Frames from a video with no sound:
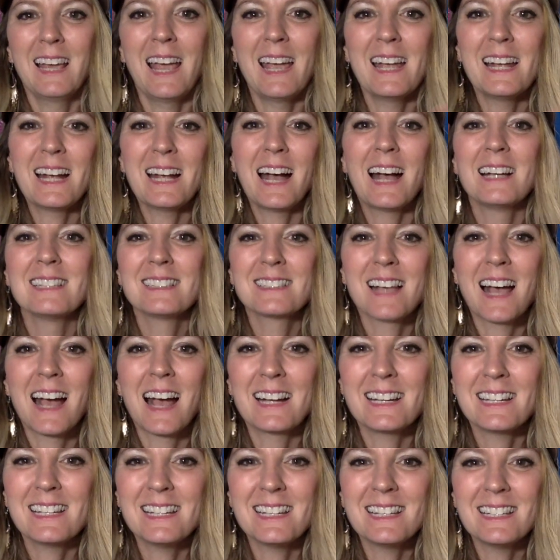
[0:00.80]
Hey guys,
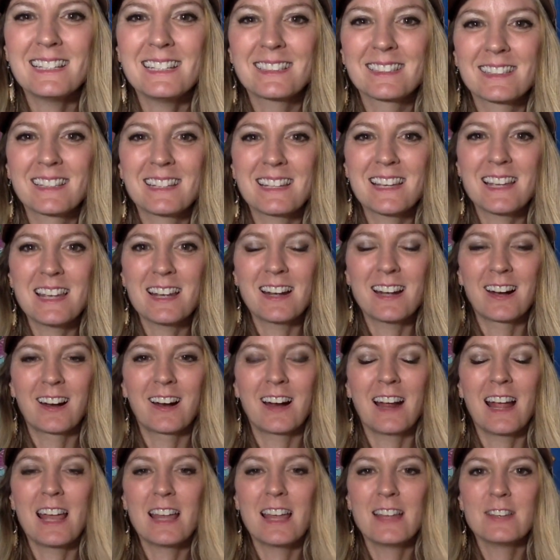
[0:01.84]
Heidi Easley
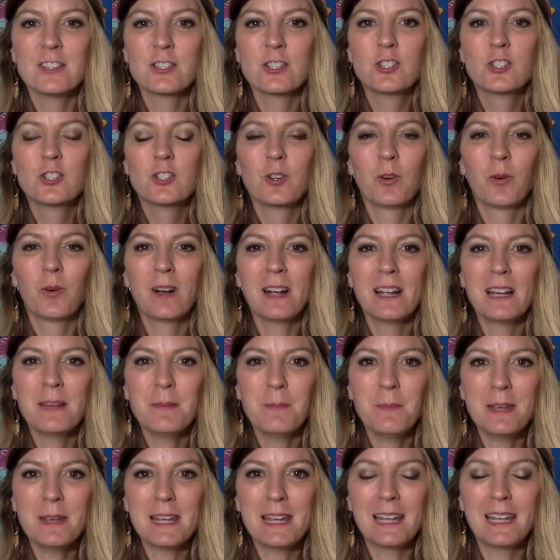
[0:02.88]
here, and join
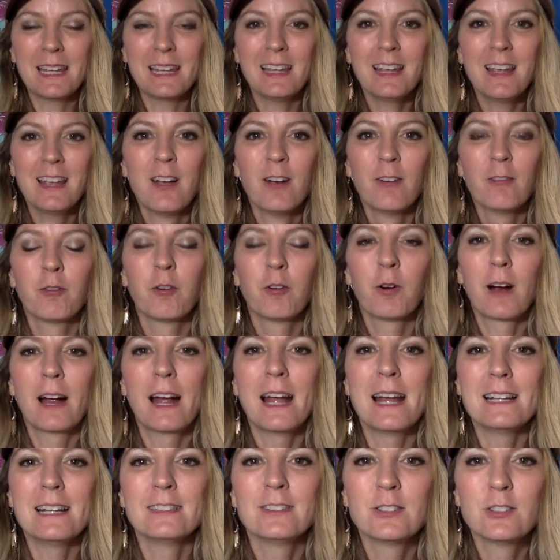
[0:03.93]
me for
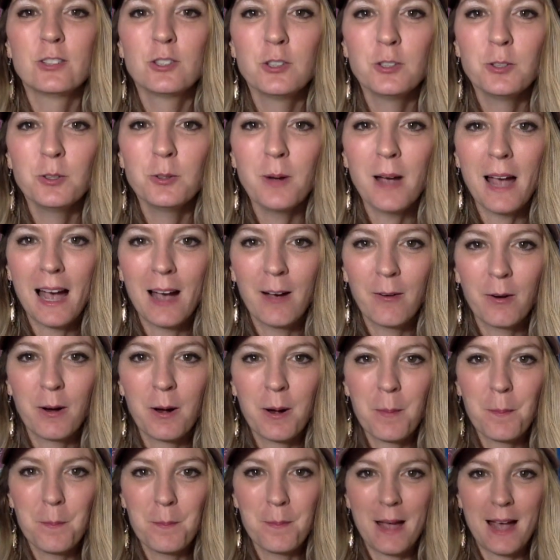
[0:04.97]
a
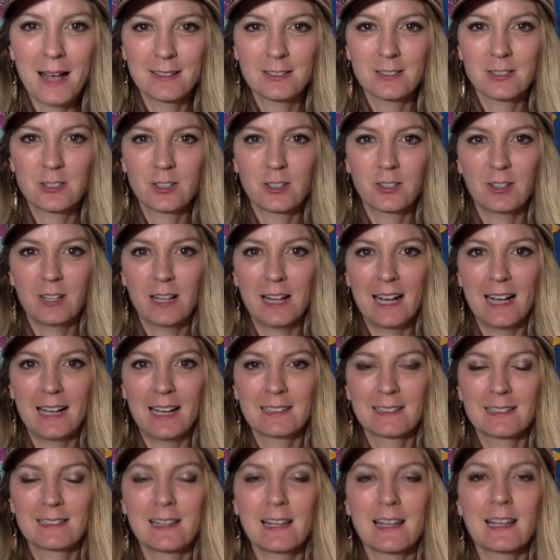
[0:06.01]
2-hour
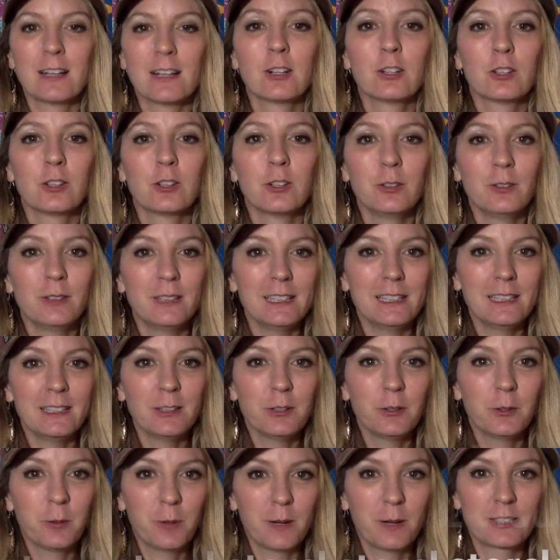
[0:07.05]
masterclass, including
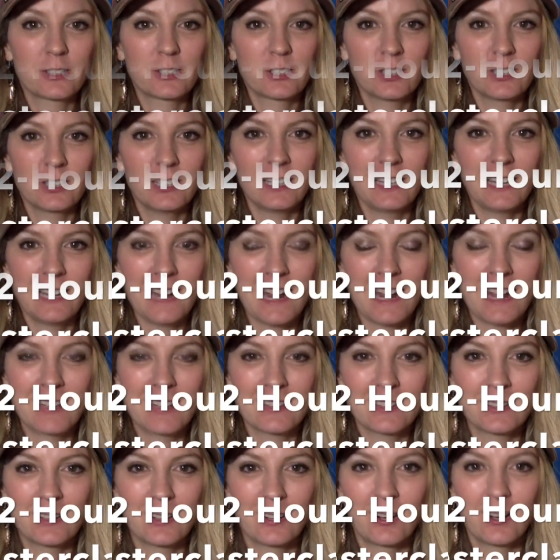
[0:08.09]
question and
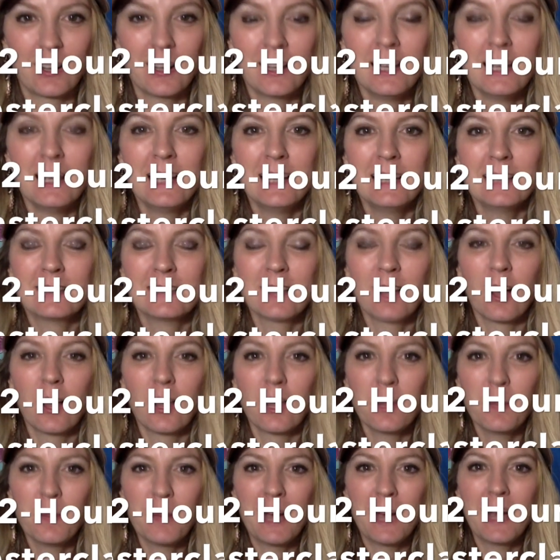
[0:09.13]
answer. It's all
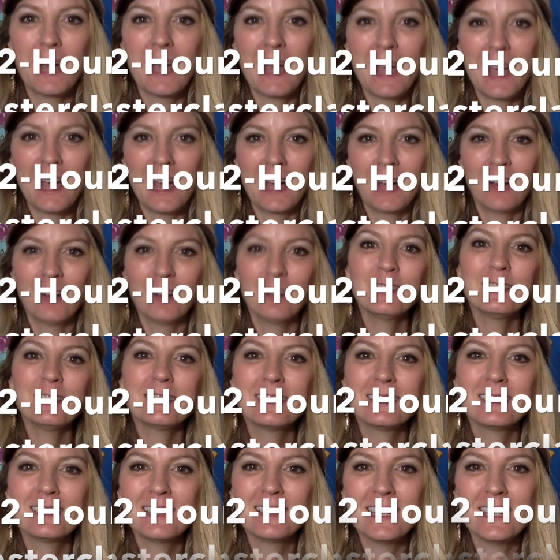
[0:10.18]
about how
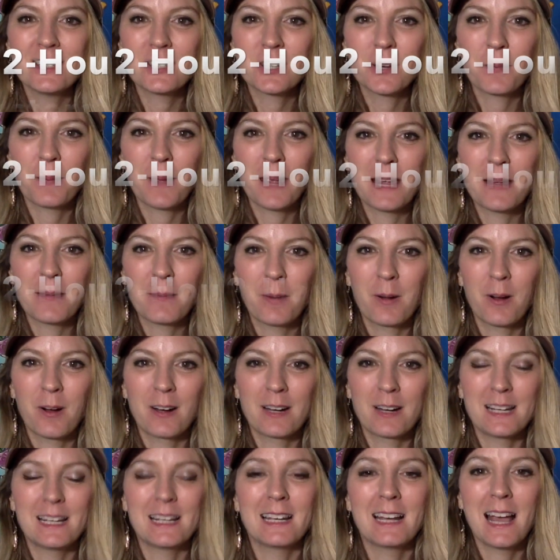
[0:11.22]
to teach a paint
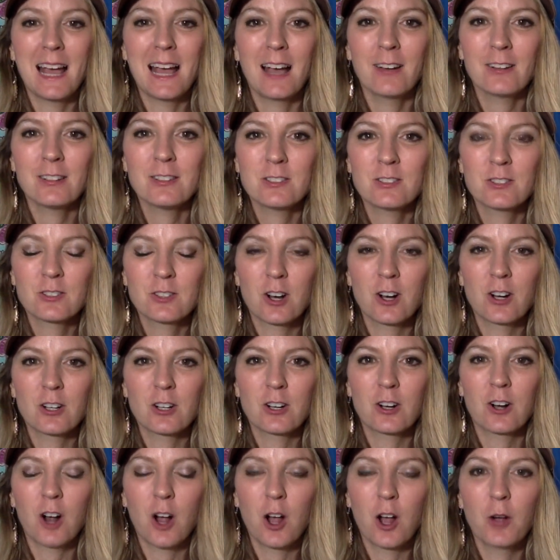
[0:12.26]
party and how to start
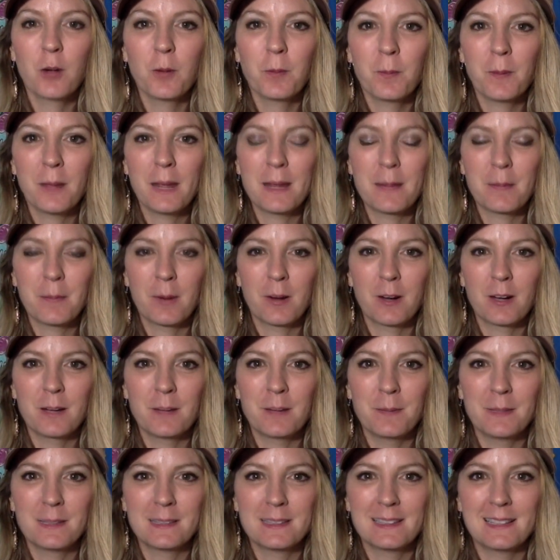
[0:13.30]
your own paint party
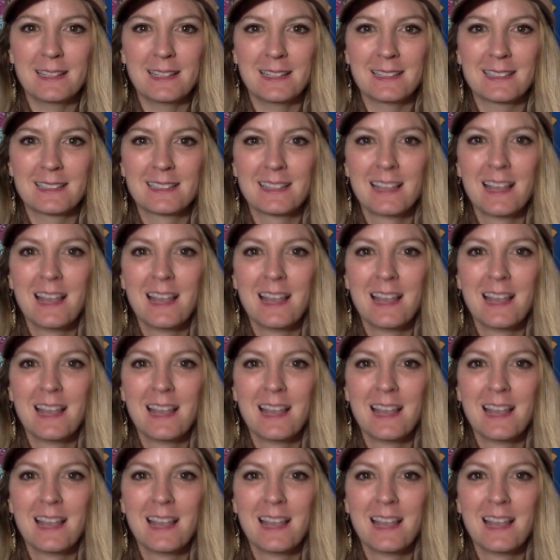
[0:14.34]
business.